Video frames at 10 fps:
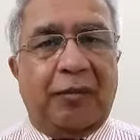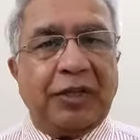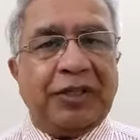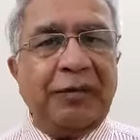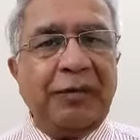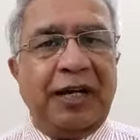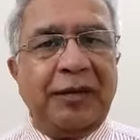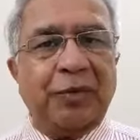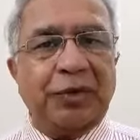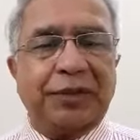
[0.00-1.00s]
Muslim
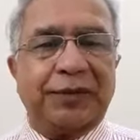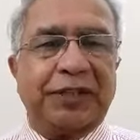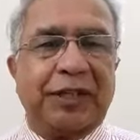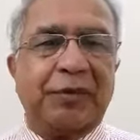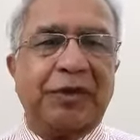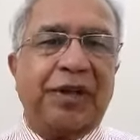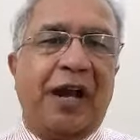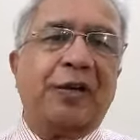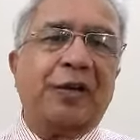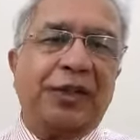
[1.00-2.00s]
had most of the time
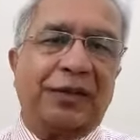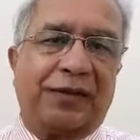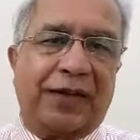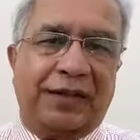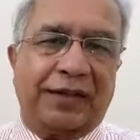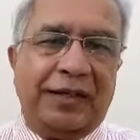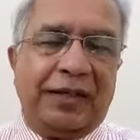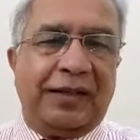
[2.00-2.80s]
resigned to their fate.